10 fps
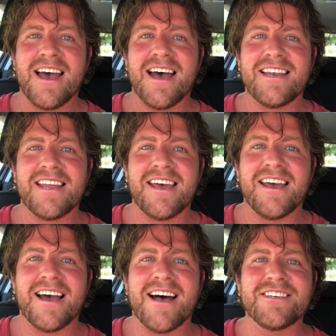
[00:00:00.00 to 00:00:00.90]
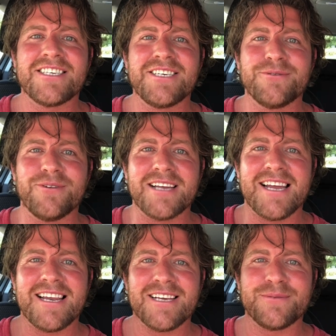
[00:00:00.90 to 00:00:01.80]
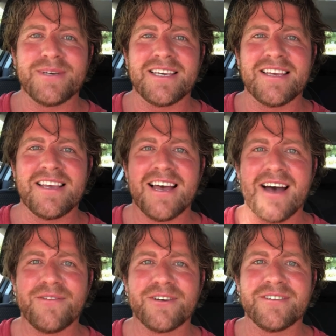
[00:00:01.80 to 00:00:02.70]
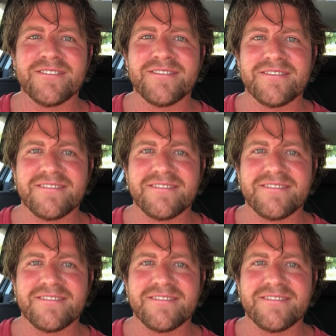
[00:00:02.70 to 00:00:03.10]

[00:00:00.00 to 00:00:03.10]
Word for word: And uh, I'll see you all again next week. Have a good one.